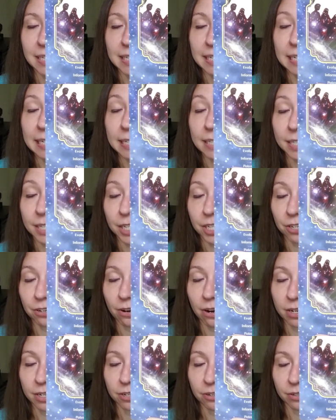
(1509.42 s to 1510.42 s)
easier
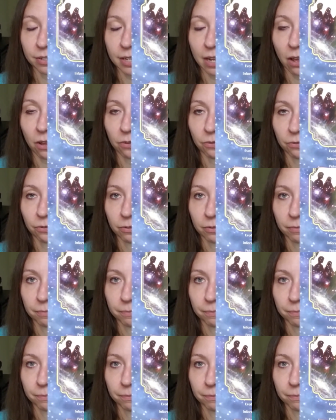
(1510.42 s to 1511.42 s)
on yourself.
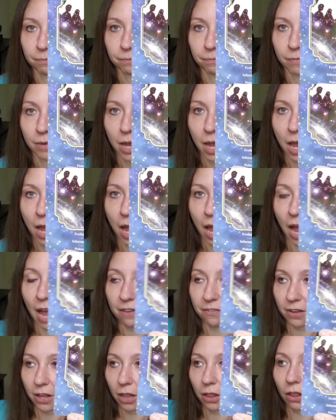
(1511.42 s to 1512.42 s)
I
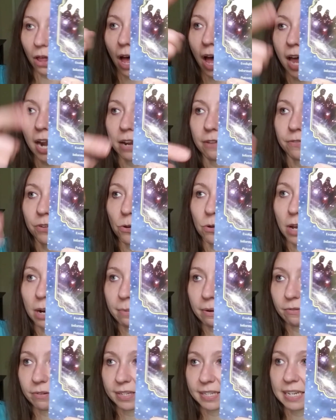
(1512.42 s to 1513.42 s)
feel a lot of you are going to
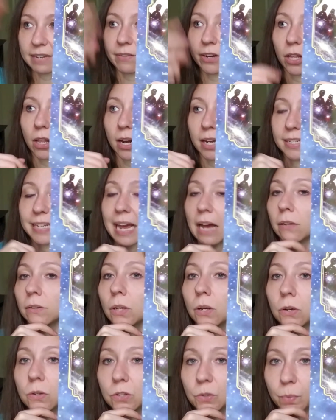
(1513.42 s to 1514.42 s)
be receiving a lot of
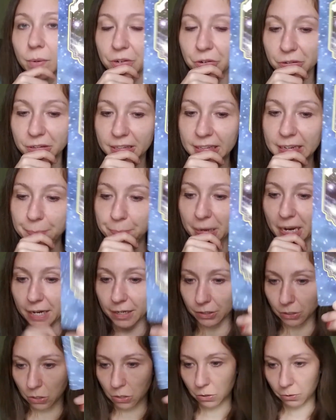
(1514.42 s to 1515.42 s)
downloads when you're sleeping,
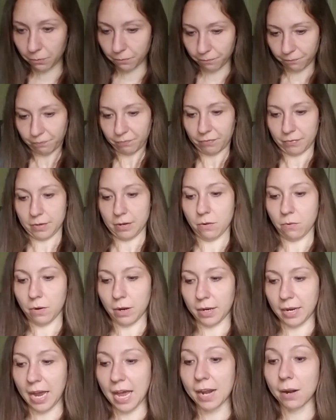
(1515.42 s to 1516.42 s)
so
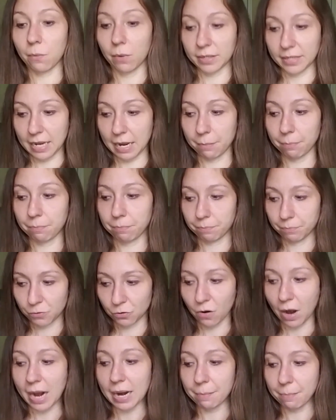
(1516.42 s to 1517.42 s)
kind of want to say
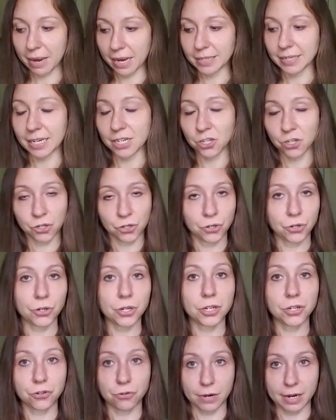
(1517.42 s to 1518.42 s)
try to pay attention to
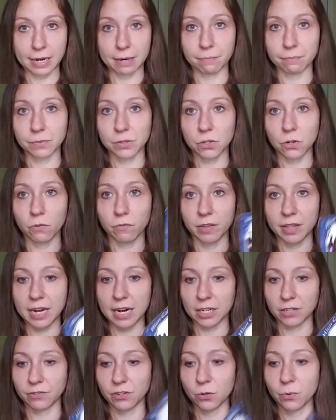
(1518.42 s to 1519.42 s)
your dreams over the
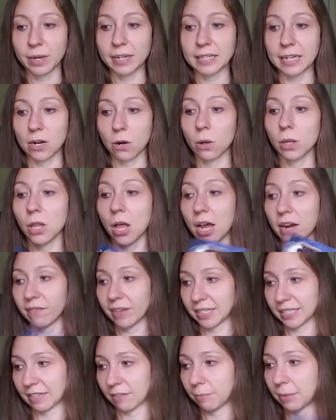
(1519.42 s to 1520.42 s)
next few weeks. I know a lot of
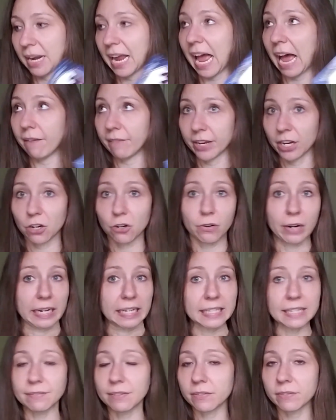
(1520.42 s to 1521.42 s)
us have been having
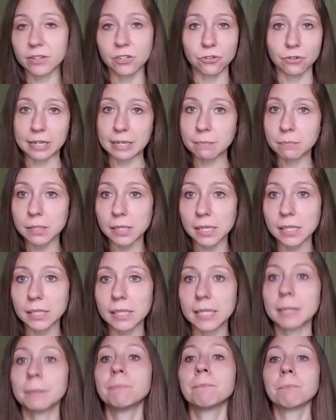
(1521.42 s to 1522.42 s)
crazy vivid dreams
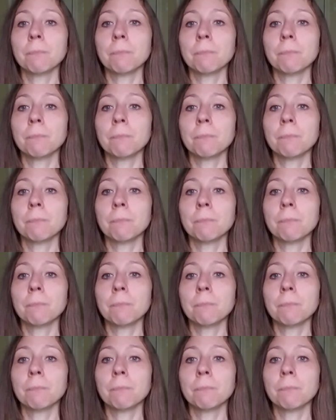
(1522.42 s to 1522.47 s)
lately